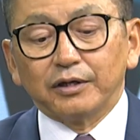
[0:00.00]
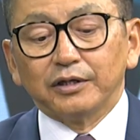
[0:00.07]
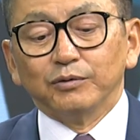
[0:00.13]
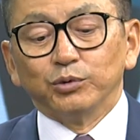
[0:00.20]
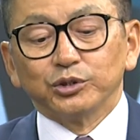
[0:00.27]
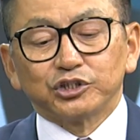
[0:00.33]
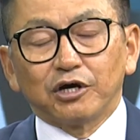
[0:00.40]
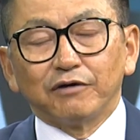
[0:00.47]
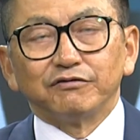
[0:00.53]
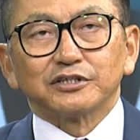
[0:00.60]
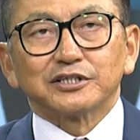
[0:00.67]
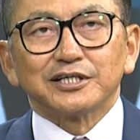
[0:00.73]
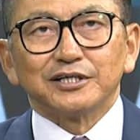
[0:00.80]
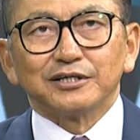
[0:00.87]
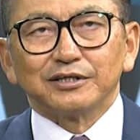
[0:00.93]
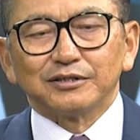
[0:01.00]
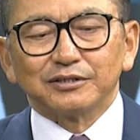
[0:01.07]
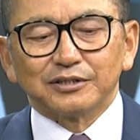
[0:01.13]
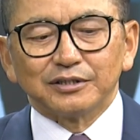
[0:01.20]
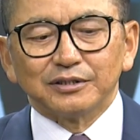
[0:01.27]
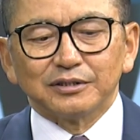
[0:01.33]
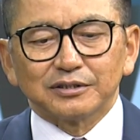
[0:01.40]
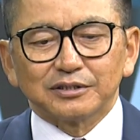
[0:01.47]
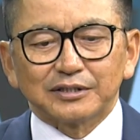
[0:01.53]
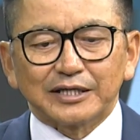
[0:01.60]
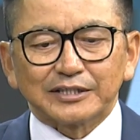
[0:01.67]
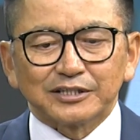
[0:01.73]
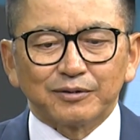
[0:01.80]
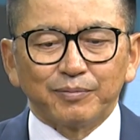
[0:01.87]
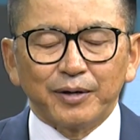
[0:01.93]
which obviously
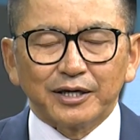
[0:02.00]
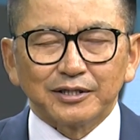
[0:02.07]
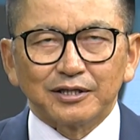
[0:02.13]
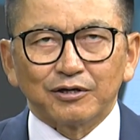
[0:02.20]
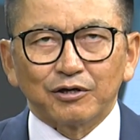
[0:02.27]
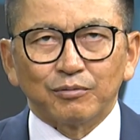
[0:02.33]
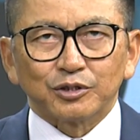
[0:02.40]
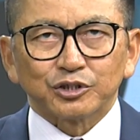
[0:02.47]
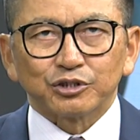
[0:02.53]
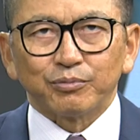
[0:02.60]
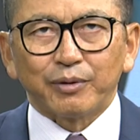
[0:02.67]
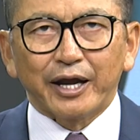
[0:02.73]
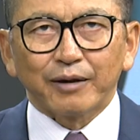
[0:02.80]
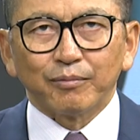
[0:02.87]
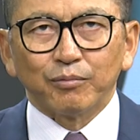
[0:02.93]
doesn't make the commercial bank